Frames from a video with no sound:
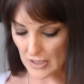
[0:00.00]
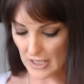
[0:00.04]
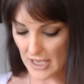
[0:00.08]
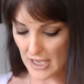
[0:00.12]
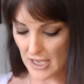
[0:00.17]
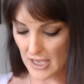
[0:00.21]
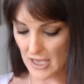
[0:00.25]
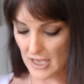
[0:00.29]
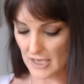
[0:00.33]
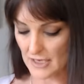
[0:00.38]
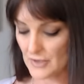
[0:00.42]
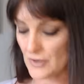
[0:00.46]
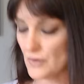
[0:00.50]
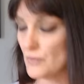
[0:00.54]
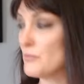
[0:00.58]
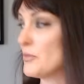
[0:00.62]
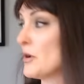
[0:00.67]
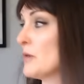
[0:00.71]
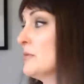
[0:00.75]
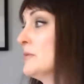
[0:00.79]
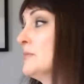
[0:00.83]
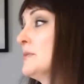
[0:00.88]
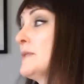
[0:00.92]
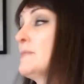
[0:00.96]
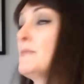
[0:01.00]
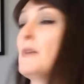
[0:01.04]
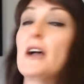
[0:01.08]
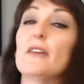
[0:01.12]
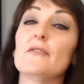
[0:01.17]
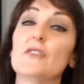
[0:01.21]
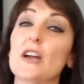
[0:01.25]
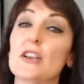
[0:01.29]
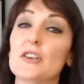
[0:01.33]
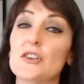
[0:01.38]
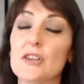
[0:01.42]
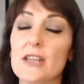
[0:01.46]
Uh, you probably might
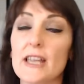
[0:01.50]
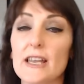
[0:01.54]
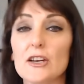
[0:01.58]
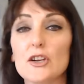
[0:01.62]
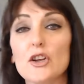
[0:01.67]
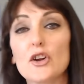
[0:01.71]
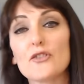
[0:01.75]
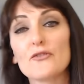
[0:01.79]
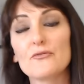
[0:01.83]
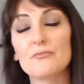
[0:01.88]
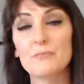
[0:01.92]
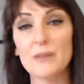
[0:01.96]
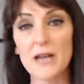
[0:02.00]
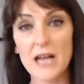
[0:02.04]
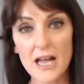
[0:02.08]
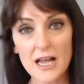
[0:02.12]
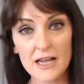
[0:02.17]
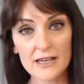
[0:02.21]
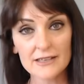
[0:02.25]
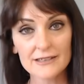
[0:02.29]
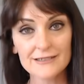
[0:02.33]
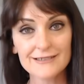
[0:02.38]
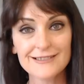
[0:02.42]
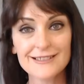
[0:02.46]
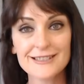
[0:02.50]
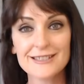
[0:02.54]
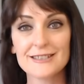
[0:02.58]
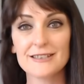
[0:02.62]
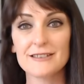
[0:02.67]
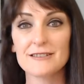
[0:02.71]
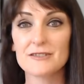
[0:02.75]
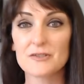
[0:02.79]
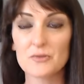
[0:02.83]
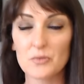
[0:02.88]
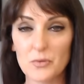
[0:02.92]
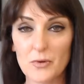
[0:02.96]
find you get a lot of bargains
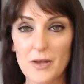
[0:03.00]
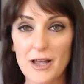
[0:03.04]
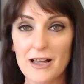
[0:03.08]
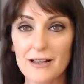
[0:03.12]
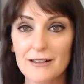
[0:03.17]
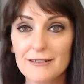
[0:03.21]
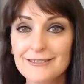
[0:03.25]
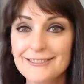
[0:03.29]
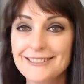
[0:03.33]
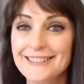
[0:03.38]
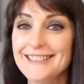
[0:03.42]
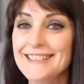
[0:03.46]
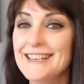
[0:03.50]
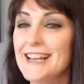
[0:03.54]
as well.